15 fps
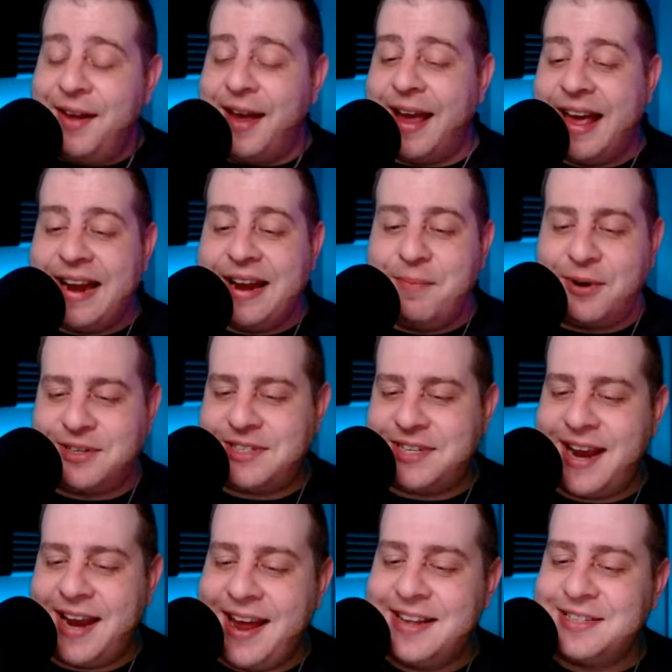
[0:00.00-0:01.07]
Andy
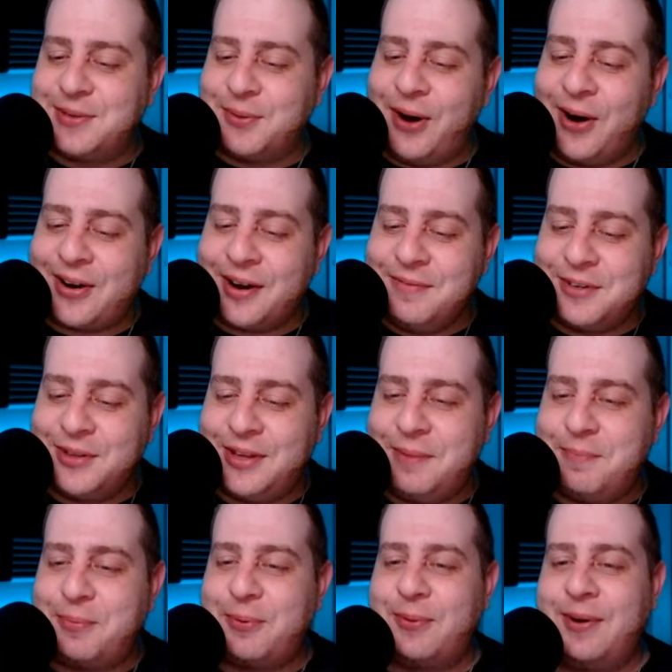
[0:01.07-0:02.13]
Mertans, welcome to the
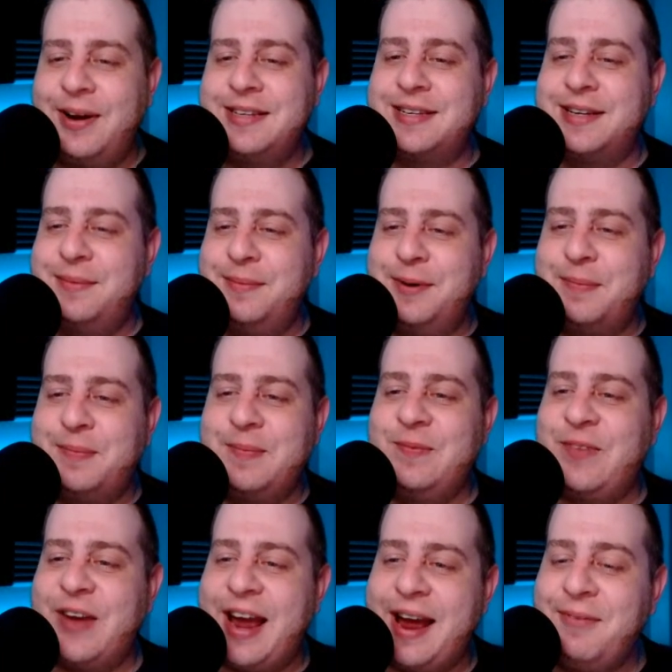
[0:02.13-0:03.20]
Prism
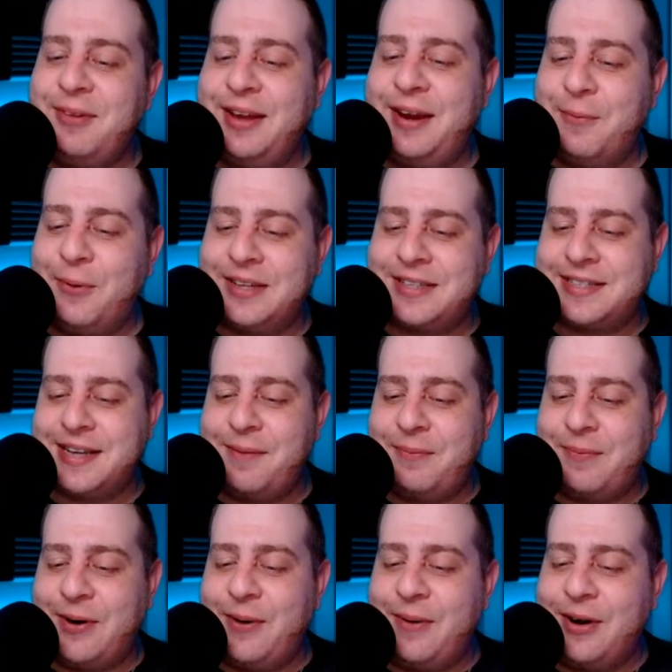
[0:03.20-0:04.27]
family. What's up,
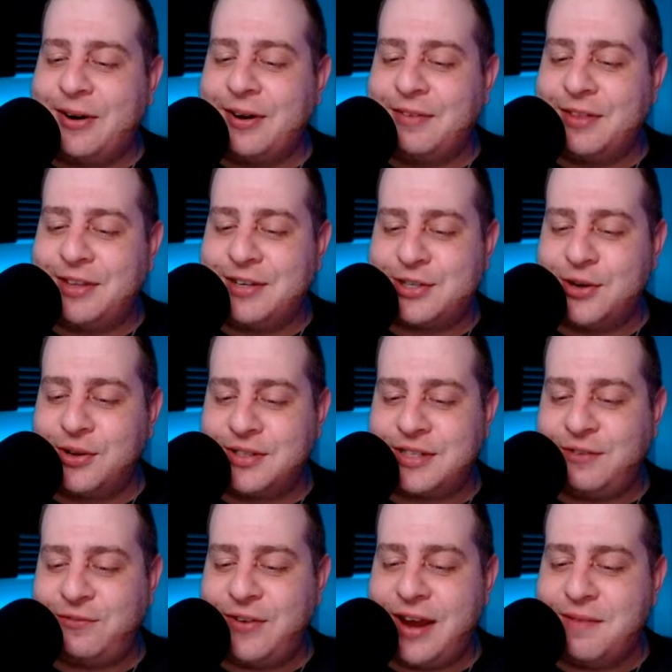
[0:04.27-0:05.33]
bro? Welcome to the
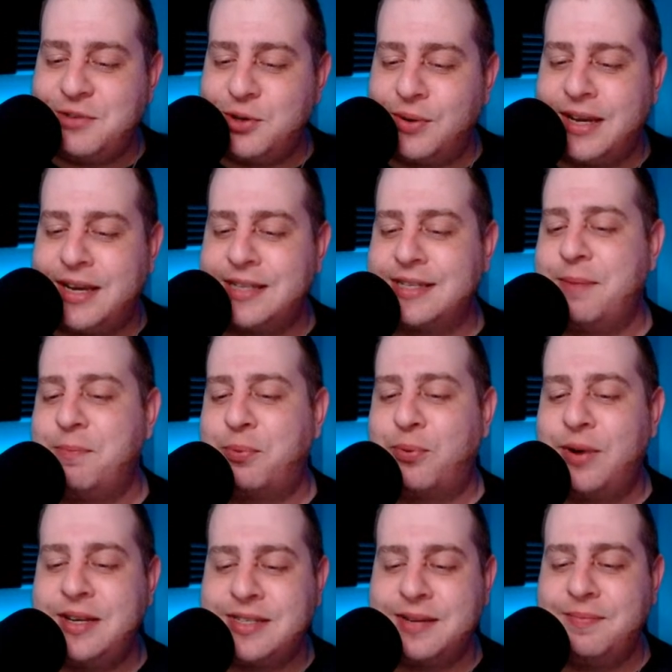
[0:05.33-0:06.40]
Schulte fam, joining as a
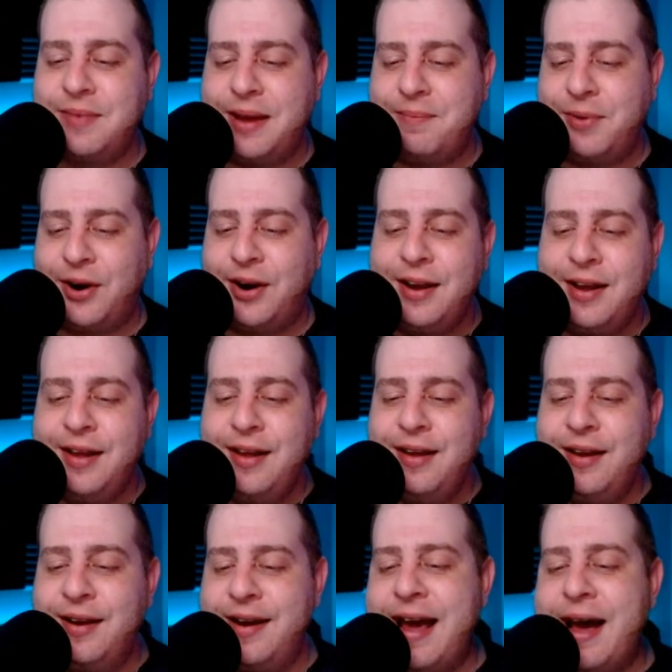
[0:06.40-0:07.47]
Prism member,
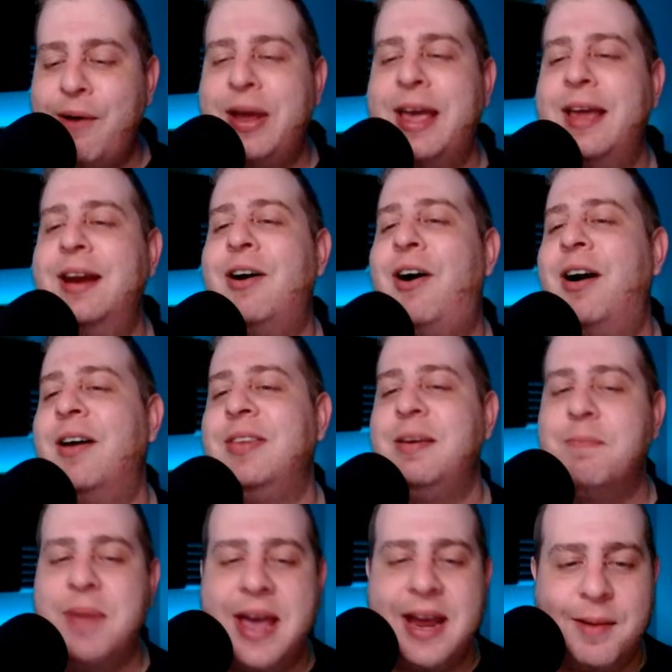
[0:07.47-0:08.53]
now in on the
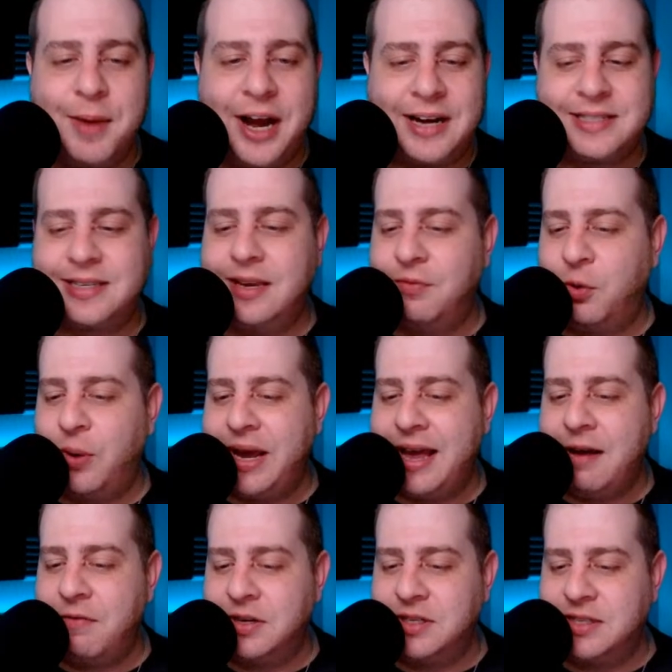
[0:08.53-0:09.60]
Mega Box giveaway
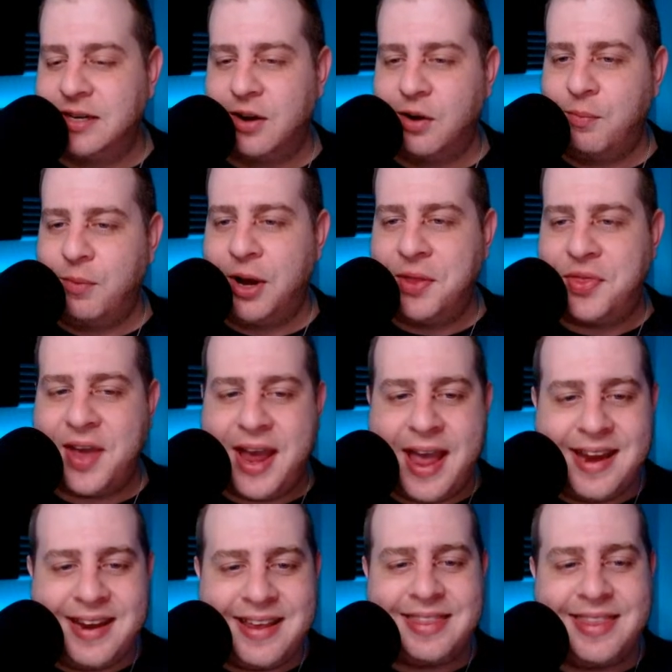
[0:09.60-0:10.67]
every single month.
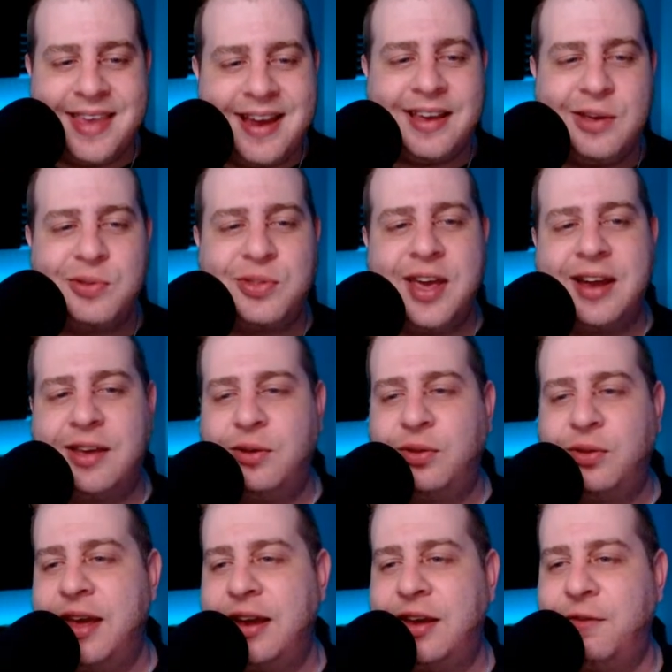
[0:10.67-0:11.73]
Andy, thank you
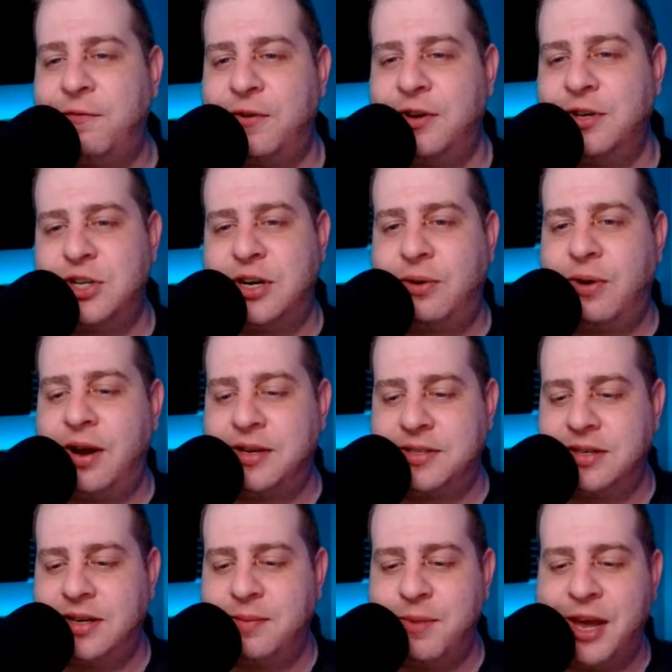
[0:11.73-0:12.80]
for your
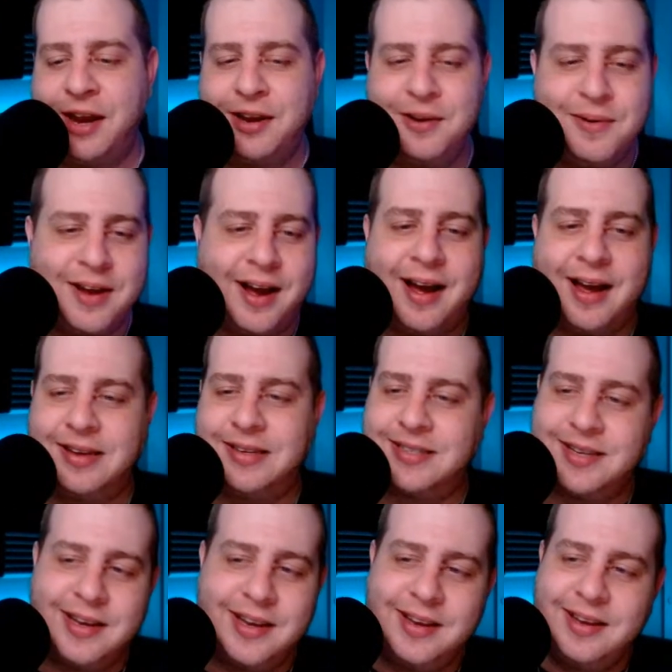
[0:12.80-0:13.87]
generosity, man. You
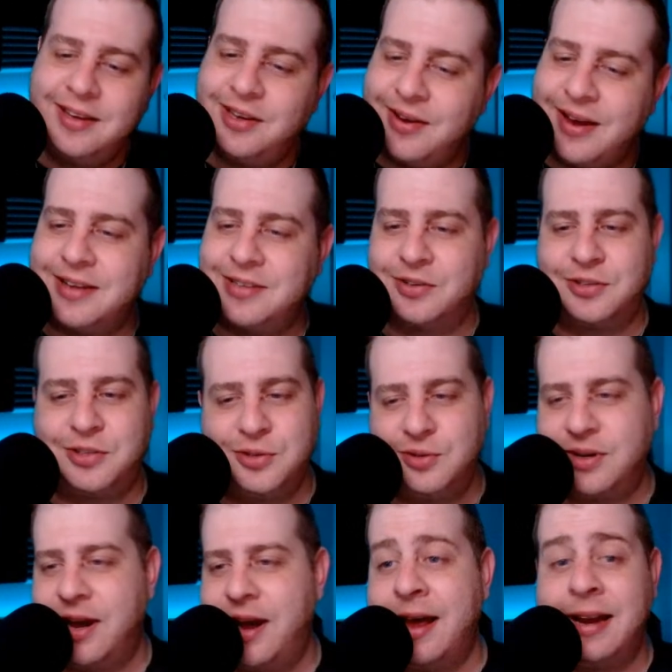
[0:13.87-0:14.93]
guys are too
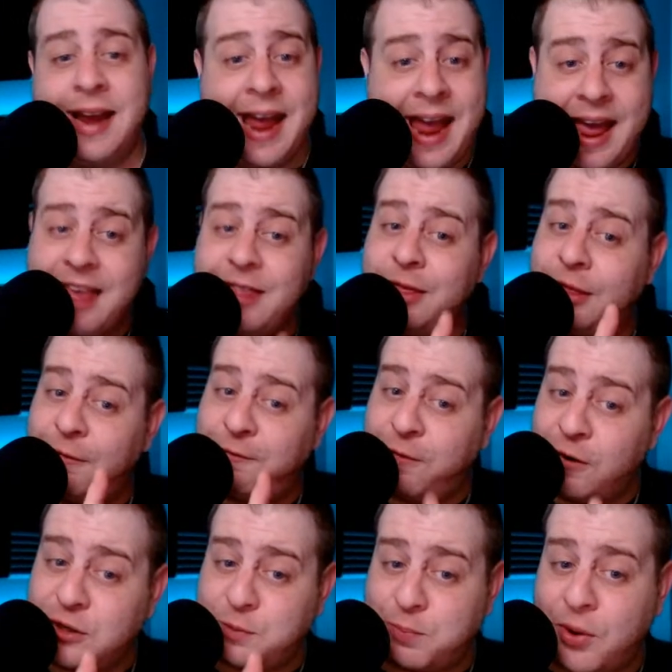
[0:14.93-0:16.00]
kind. And the
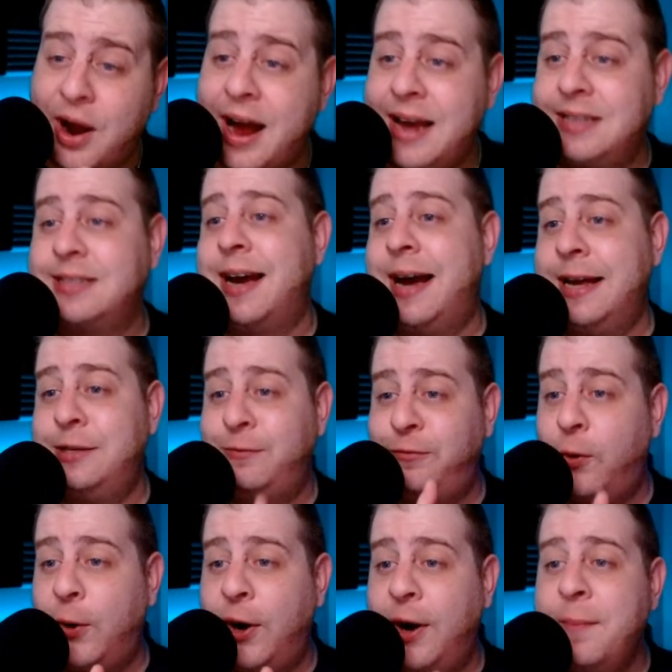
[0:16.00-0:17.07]
first prize, guys,
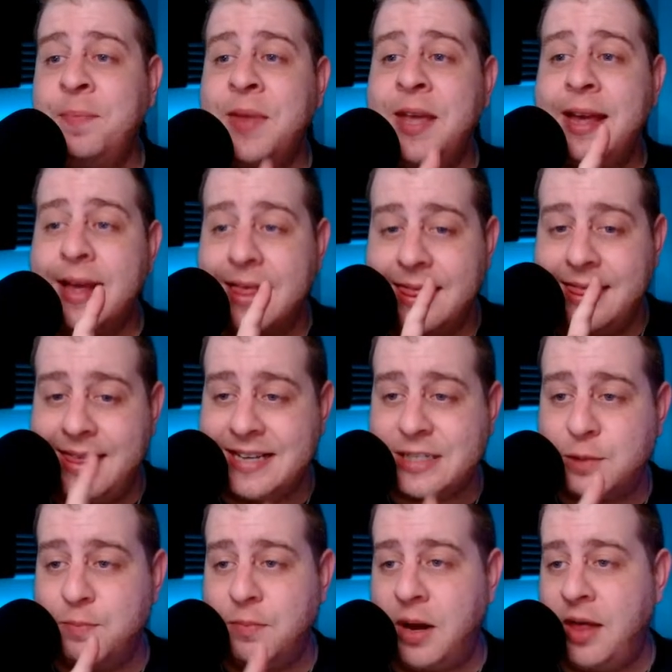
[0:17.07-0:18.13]
for
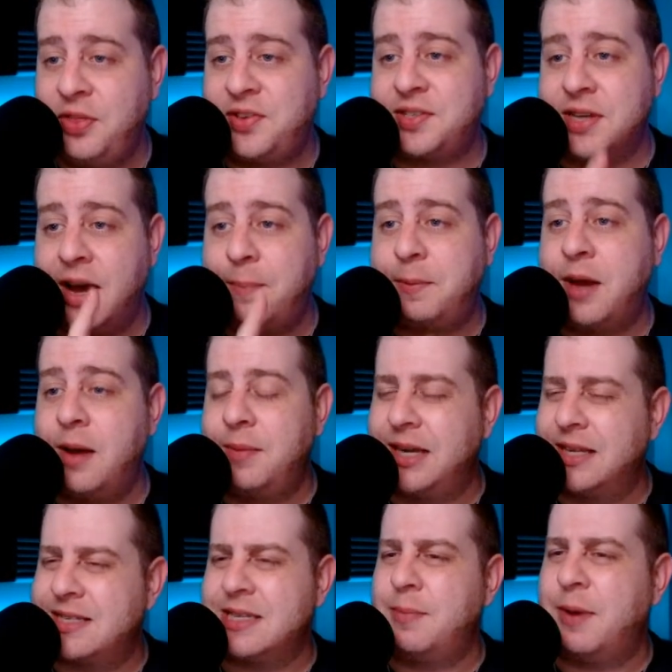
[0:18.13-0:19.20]
this month's upcoming,
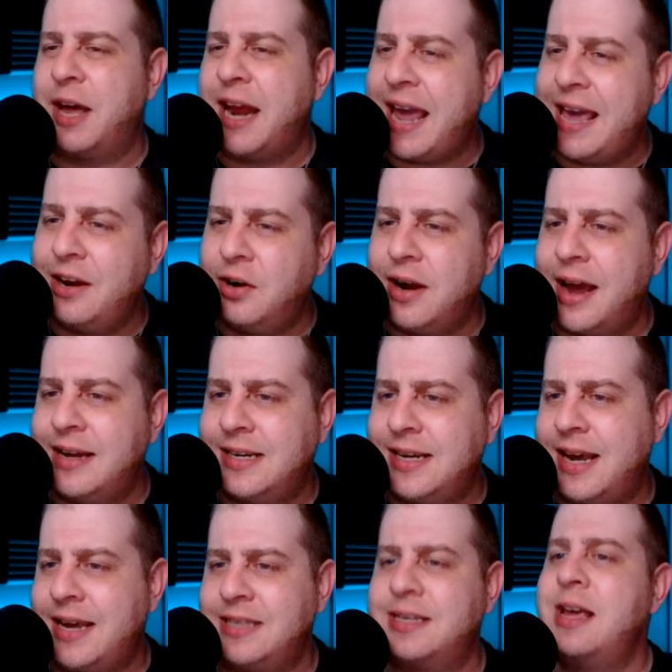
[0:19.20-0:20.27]
it's in about 8 or 9
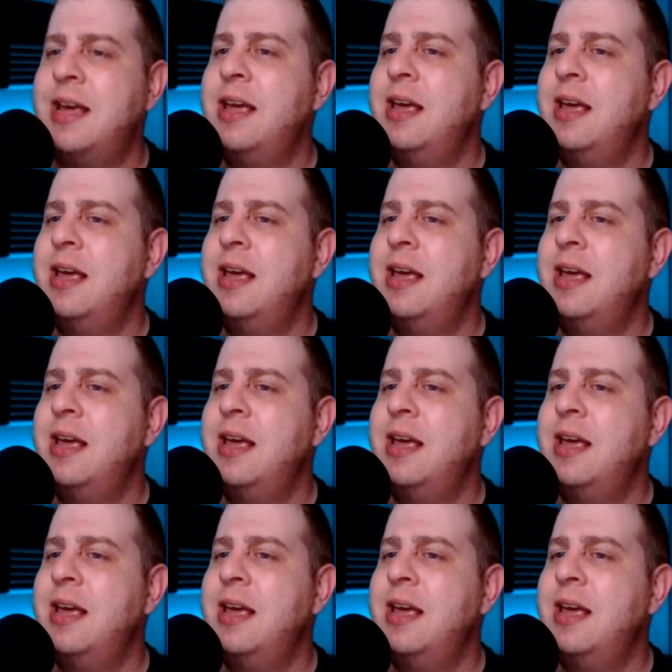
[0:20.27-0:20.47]
days,